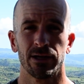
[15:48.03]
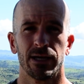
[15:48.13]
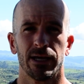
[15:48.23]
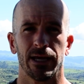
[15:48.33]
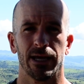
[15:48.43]

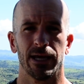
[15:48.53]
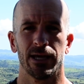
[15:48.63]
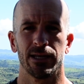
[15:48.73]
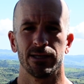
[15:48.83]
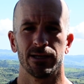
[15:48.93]

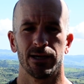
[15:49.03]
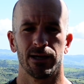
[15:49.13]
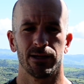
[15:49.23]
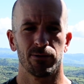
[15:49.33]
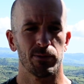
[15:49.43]
And
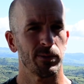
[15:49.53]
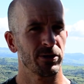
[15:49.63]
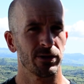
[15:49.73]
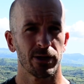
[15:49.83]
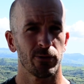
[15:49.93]
remember, you're
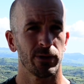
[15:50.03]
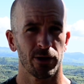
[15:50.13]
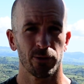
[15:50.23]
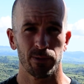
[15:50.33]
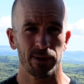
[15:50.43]
not going all
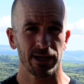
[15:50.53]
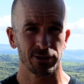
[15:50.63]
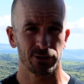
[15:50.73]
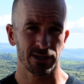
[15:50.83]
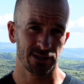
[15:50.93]
the way back to
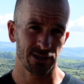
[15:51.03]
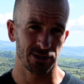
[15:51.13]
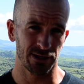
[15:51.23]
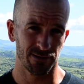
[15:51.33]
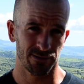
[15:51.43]
transition,
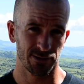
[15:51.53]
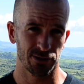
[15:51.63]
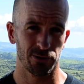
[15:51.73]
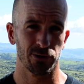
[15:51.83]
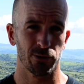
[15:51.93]
so
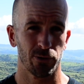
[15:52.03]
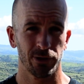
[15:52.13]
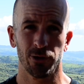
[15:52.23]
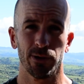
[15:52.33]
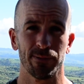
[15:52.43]
you're only
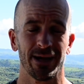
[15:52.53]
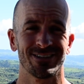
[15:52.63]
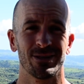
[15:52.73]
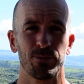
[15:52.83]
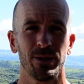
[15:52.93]
going back to
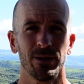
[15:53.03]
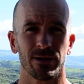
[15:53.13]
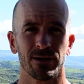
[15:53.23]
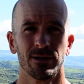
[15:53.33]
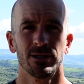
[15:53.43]
the
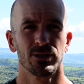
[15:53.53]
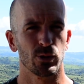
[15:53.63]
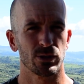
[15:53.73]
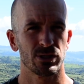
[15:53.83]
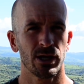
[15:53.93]
pier. So
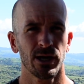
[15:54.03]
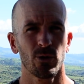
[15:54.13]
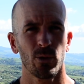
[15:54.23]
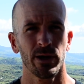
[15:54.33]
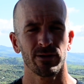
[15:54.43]
it's not
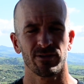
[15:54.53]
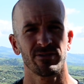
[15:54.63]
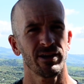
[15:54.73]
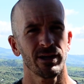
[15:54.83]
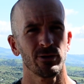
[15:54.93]
quite, the
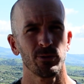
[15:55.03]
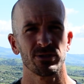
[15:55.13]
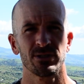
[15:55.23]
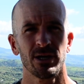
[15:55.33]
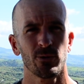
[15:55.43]
second loop
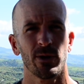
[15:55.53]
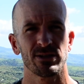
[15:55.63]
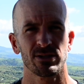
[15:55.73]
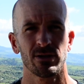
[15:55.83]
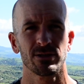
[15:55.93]
is not quite
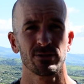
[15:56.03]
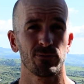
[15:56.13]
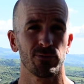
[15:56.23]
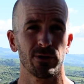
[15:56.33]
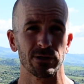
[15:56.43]
as long as the
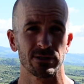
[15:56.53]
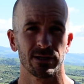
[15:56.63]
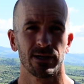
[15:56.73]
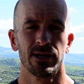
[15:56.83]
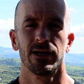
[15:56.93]
first.
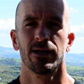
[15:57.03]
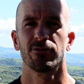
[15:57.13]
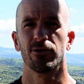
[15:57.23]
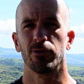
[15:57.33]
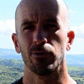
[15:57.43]

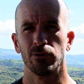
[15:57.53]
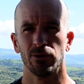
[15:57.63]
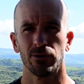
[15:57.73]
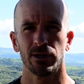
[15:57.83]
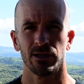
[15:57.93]
So
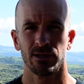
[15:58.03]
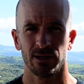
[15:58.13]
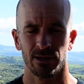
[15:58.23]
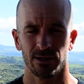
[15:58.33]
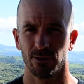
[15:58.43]
you can,
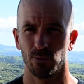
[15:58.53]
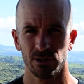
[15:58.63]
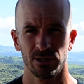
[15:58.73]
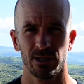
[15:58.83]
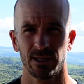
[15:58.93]
once
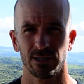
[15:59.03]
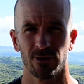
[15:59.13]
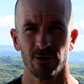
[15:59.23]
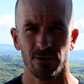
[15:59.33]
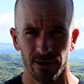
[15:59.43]
you hit that
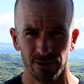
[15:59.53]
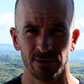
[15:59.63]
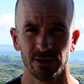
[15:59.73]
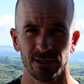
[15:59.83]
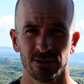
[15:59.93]
turnaround, you
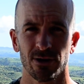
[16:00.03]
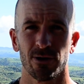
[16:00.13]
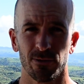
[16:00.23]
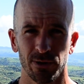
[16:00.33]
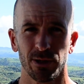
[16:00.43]
can start
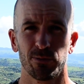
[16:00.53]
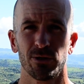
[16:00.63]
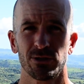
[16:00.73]
really pushing it,